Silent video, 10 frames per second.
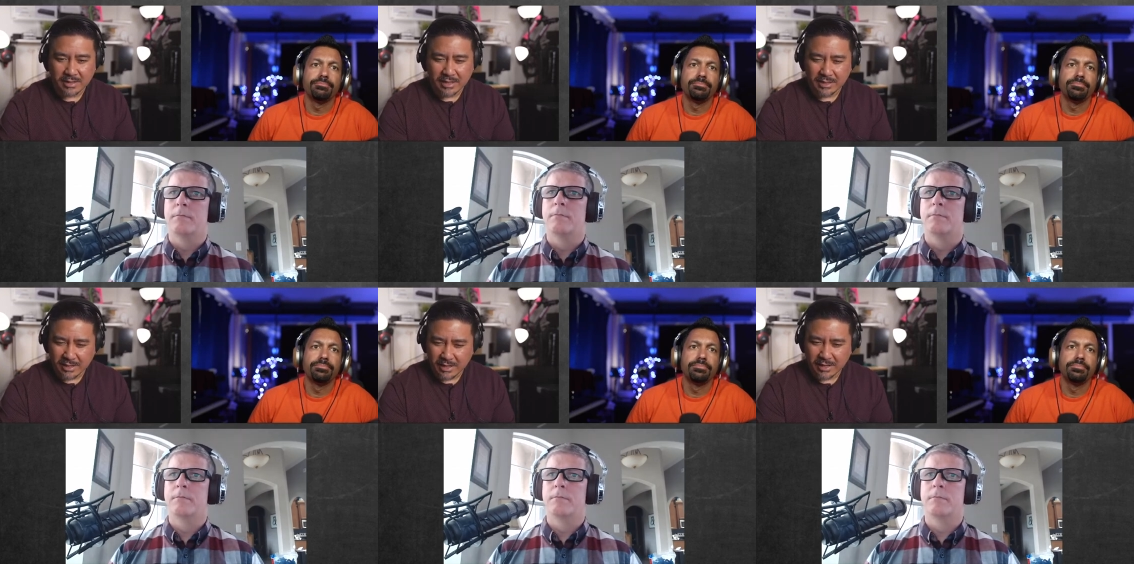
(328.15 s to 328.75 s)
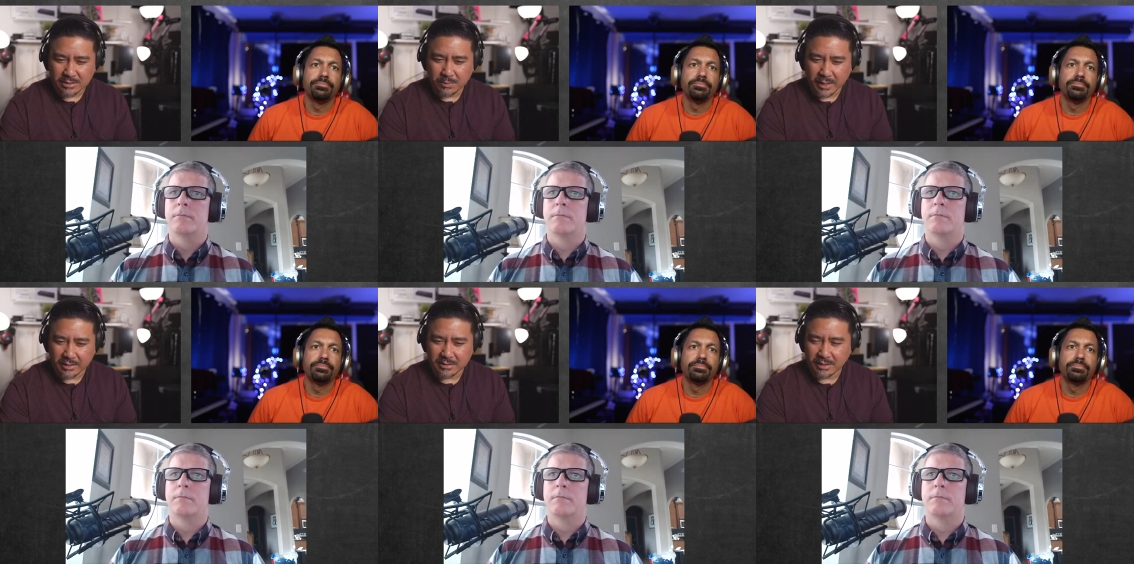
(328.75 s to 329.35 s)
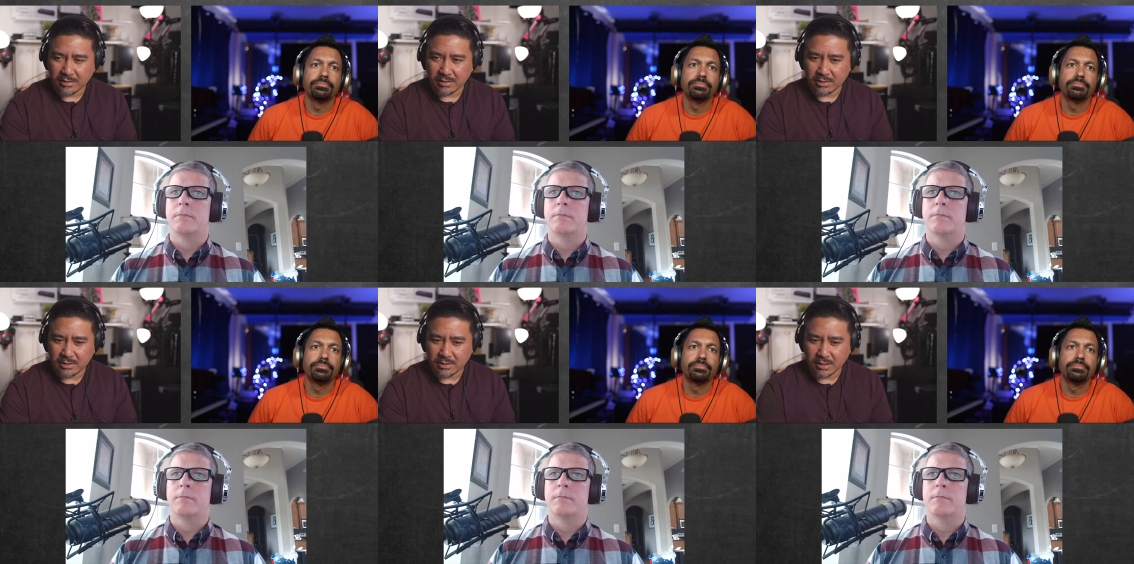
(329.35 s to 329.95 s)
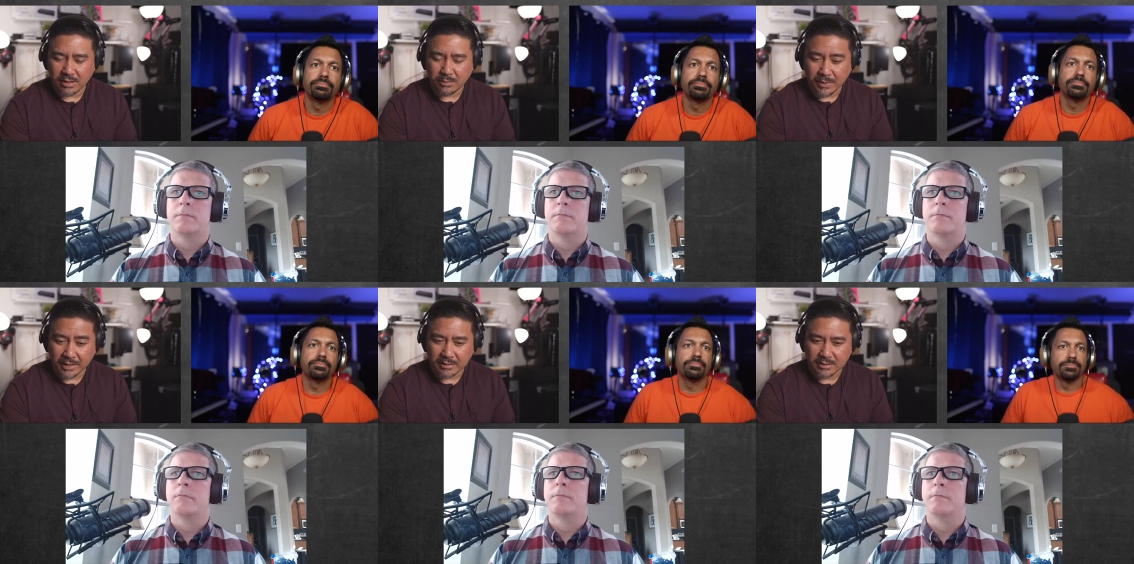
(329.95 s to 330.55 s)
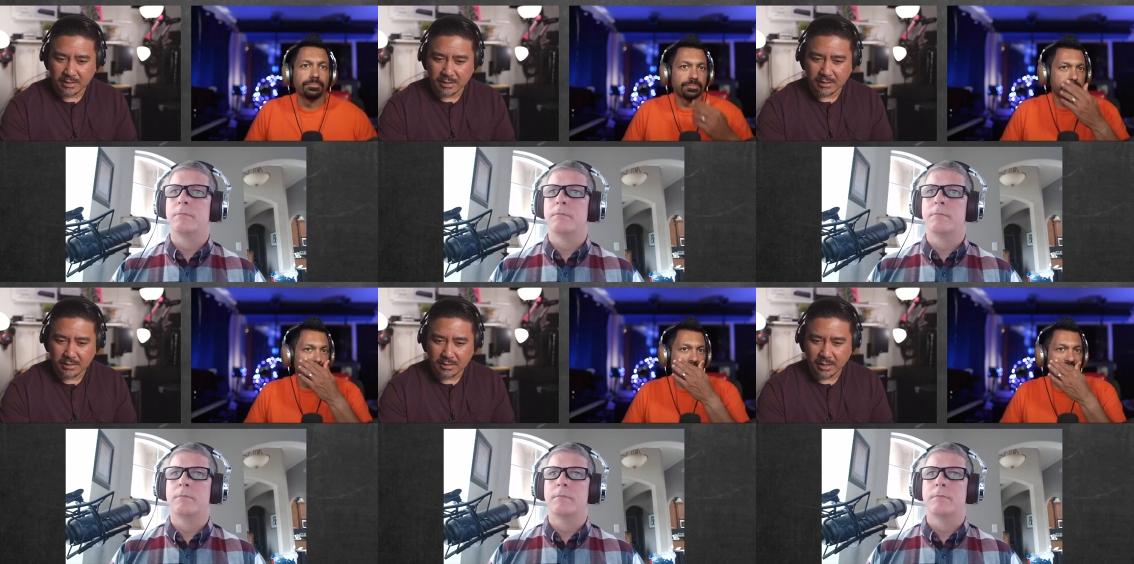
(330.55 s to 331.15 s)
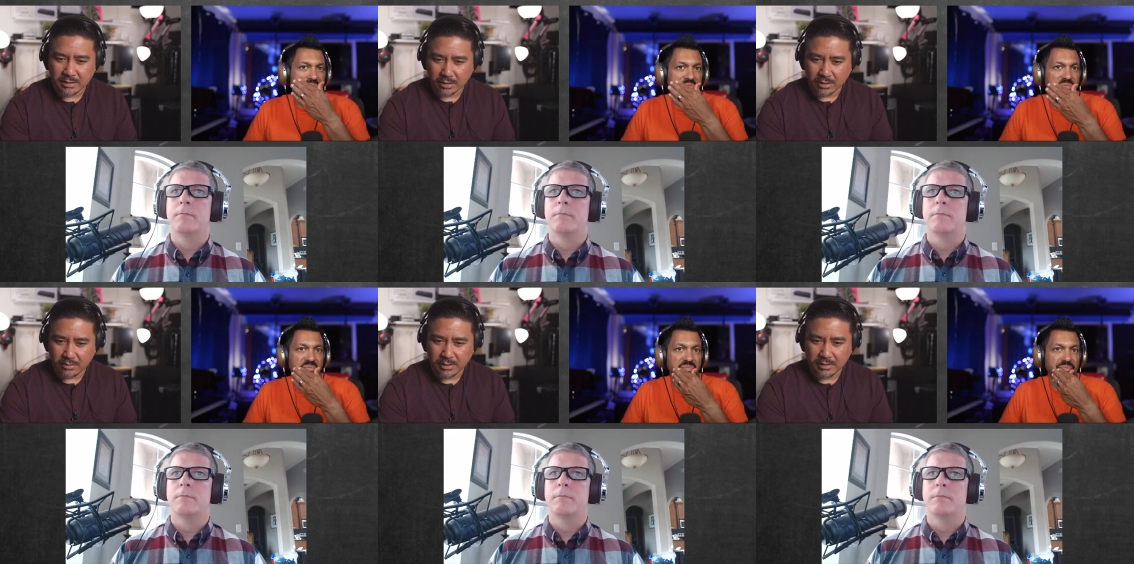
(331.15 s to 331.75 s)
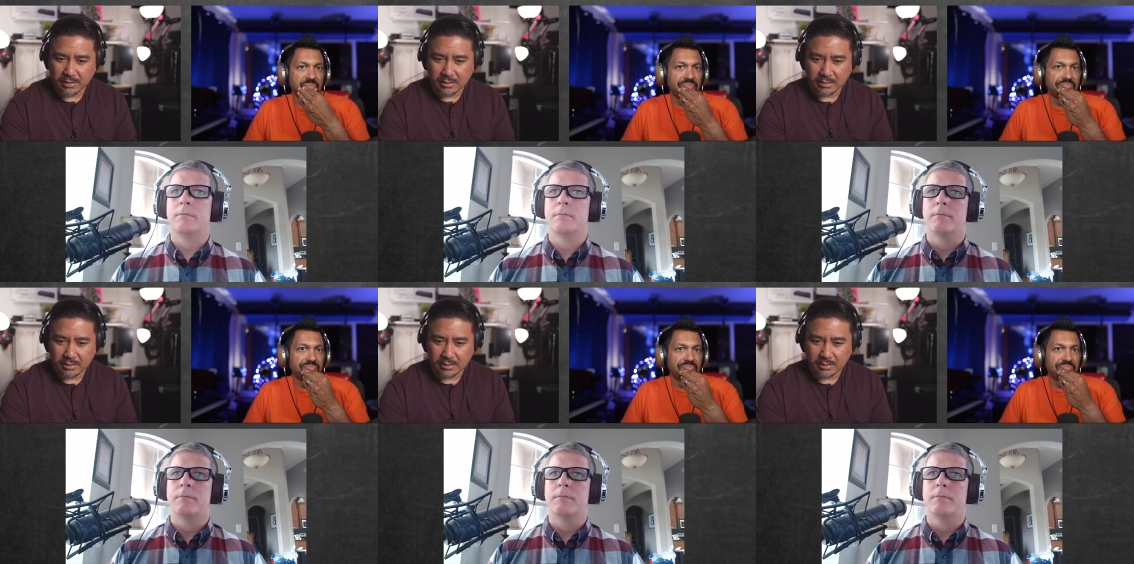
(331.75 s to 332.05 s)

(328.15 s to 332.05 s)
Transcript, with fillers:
Speaker 1: I think that has balanced RC, balanced XLR, right?